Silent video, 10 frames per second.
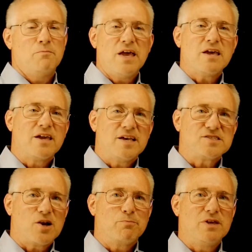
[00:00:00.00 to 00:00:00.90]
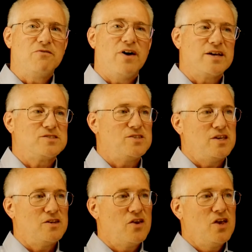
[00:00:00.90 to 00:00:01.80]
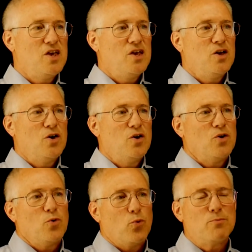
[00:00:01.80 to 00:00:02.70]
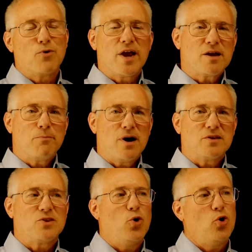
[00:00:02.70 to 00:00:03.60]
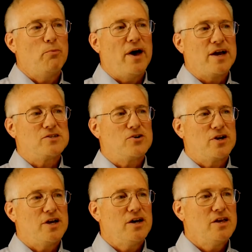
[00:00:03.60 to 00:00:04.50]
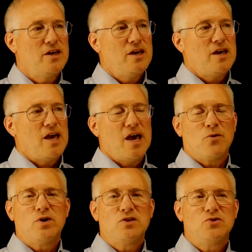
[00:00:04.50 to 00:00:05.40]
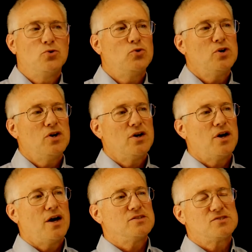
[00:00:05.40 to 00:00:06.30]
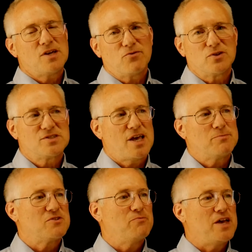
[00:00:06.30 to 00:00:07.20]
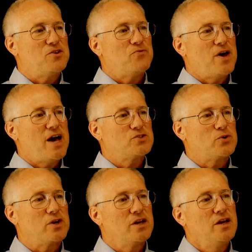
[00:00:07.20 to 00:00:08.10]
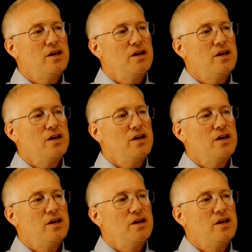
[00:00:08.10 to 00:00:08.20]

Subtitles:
making SRP vaccine, we break apart the whole bacteria and we do several steps of manufacturing